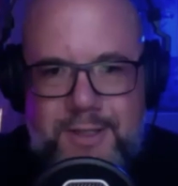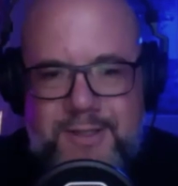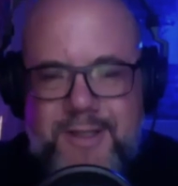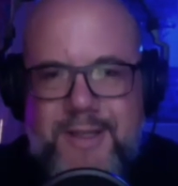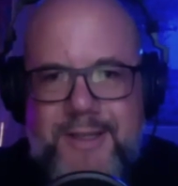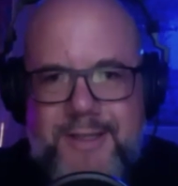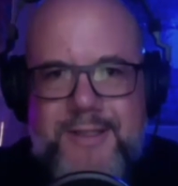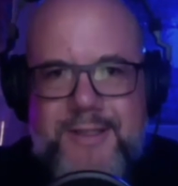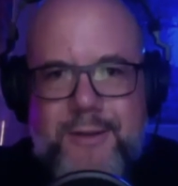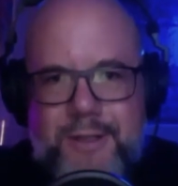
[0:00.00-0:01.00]
yeah.
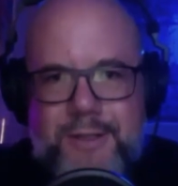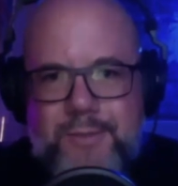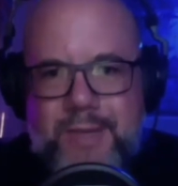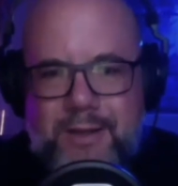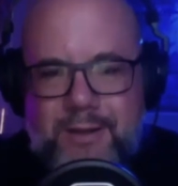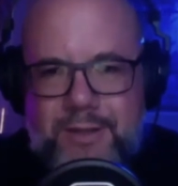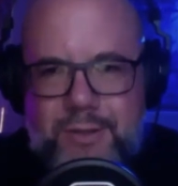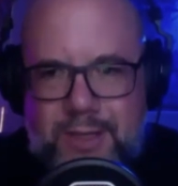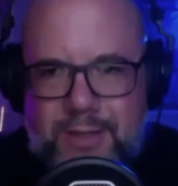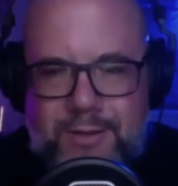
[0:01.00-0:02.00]
serious mental
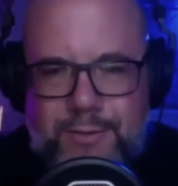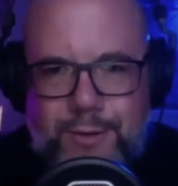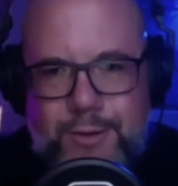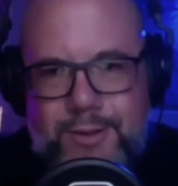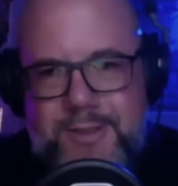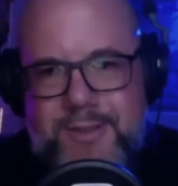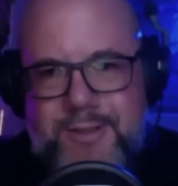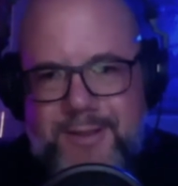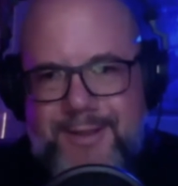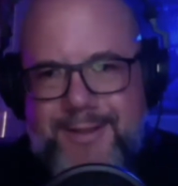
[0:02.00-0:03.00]
strength and focus.
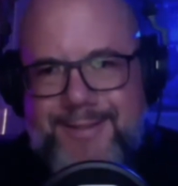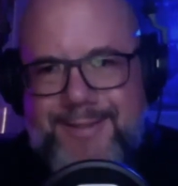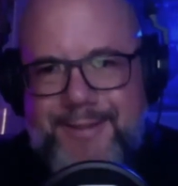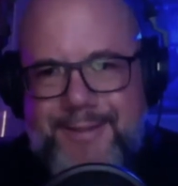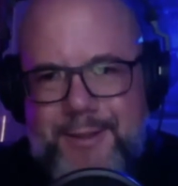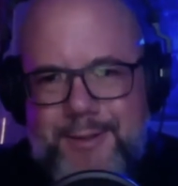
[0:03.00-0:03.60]
It had